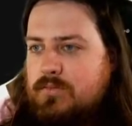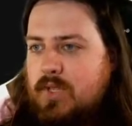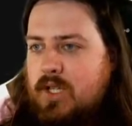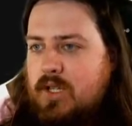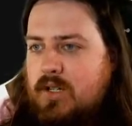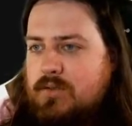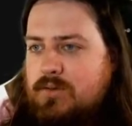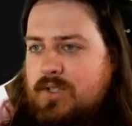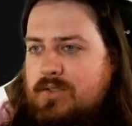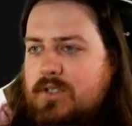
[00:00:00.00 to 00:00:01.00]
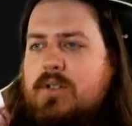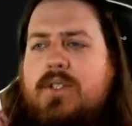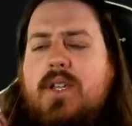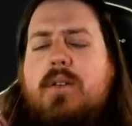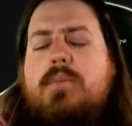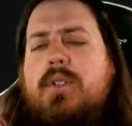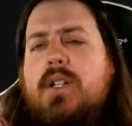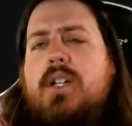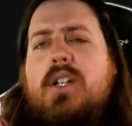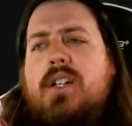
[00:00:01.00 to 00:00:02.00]
And everyone's leveling except
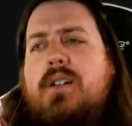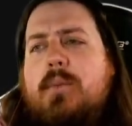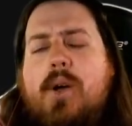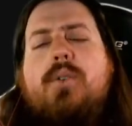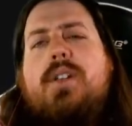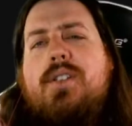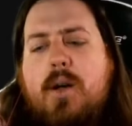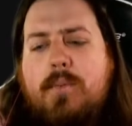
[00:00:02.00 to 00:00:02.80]
Ponyta.